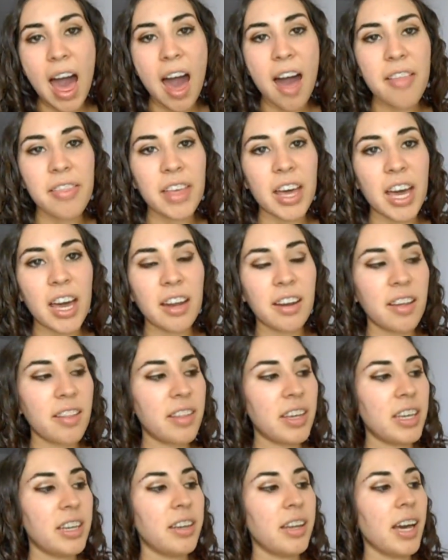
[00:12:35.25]
And
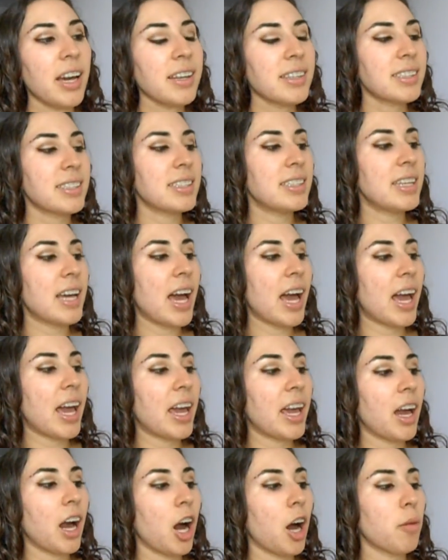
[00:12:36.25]
then the next
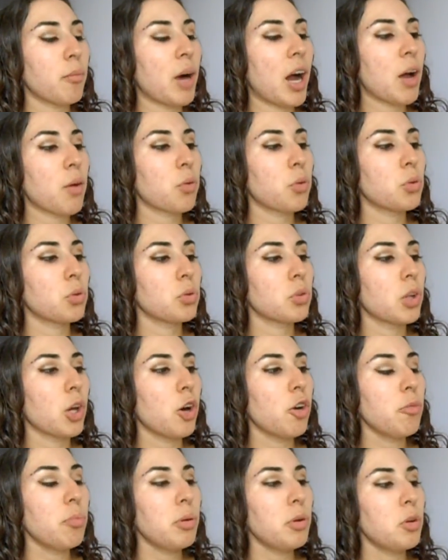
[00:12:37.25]
day, I will
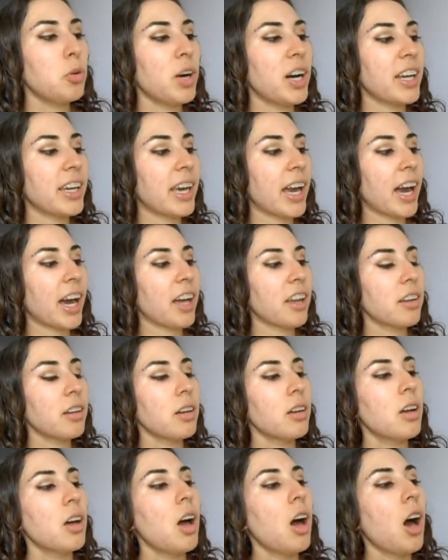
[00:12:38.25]
Low-Poo again.